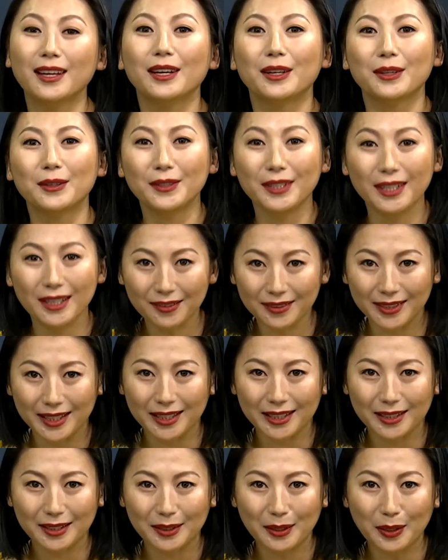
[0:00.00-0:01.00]
Good
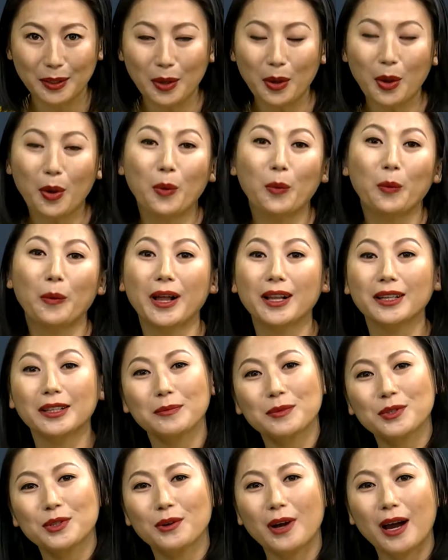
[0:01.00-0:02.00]
evening. Welcome
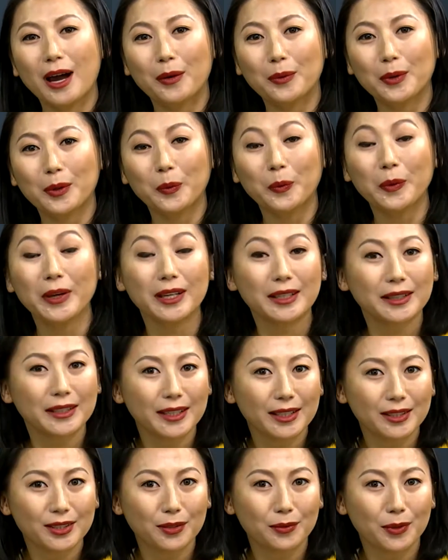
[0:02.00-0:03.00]
to our weekly
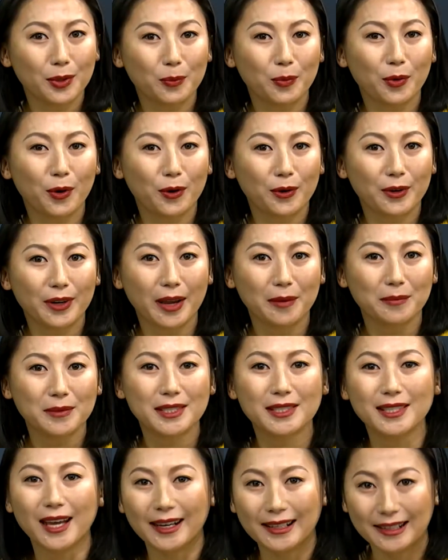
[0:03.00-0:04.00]
interview program,
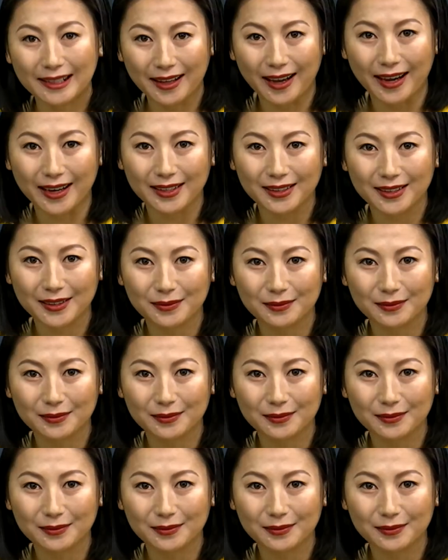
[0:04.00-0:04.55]
Sightline.